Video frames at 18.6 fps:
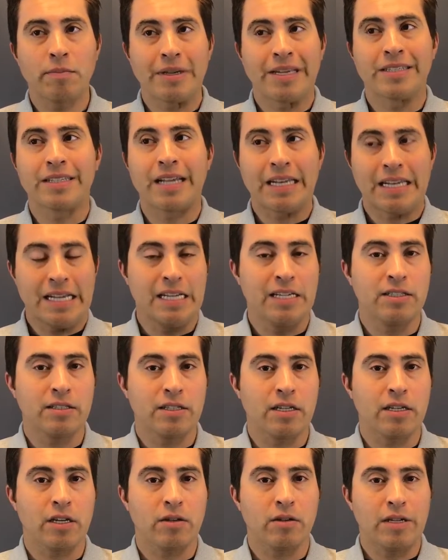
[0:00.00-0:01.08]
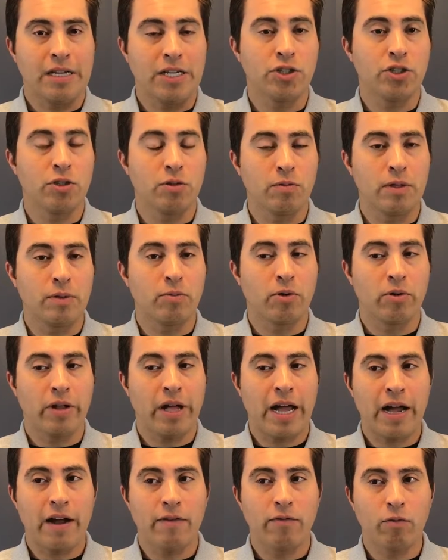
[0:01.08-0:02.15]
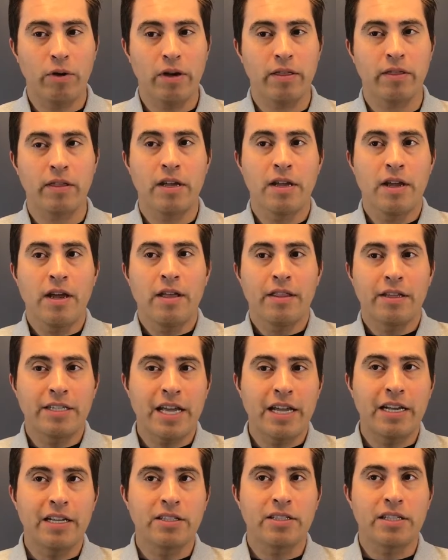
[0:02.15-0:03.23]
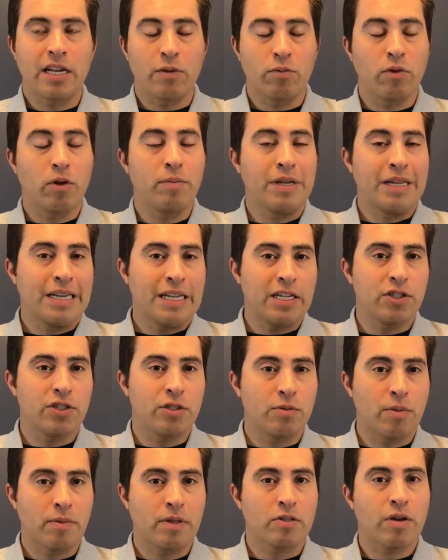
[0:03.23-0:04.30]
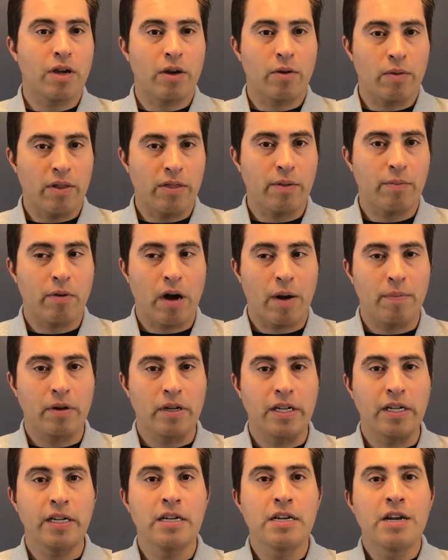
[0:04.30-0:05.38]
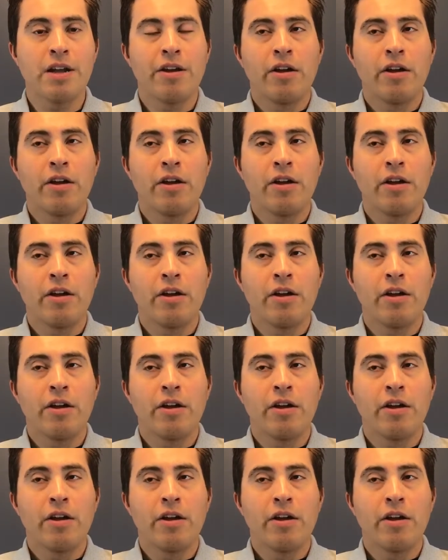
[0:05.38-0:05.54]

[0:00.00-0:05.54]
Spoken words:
because that is an issue we will have with the tenants, and it will be an issue when we try to rent the property.